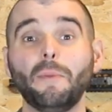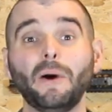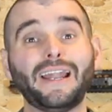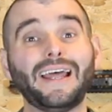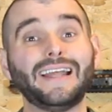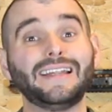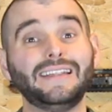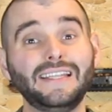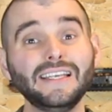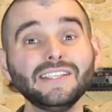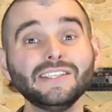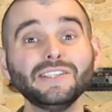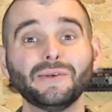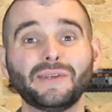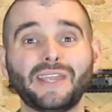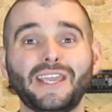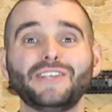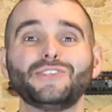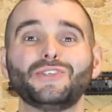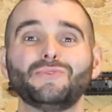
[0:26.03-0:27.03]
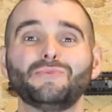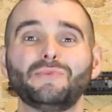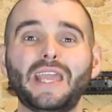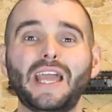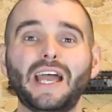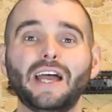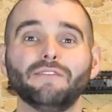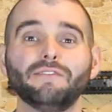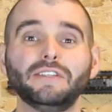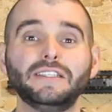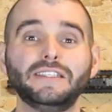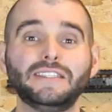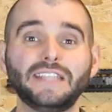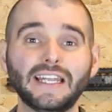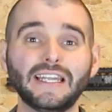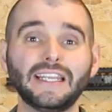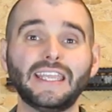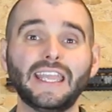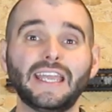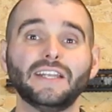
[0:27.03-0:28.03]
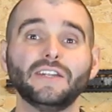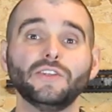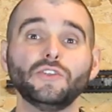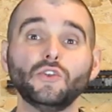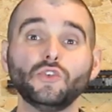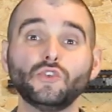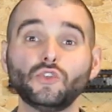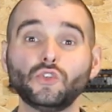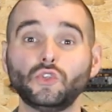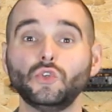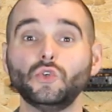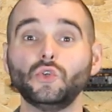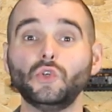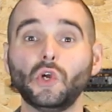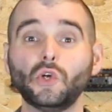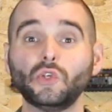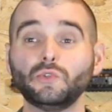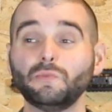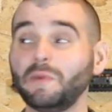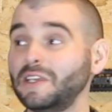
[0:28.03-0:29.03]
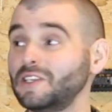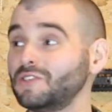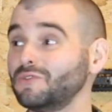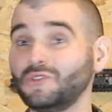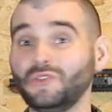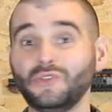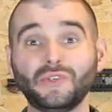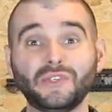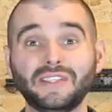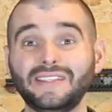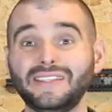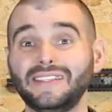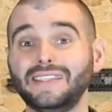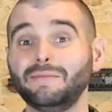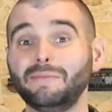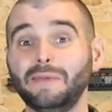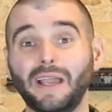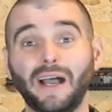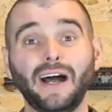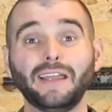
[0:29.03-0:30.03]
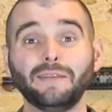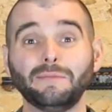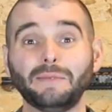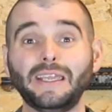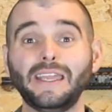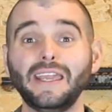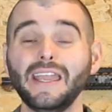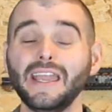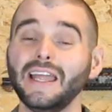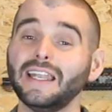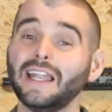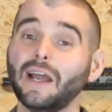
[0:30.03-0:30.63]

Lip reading: But at this location, we have a dedicated studio space, which you can see behind me.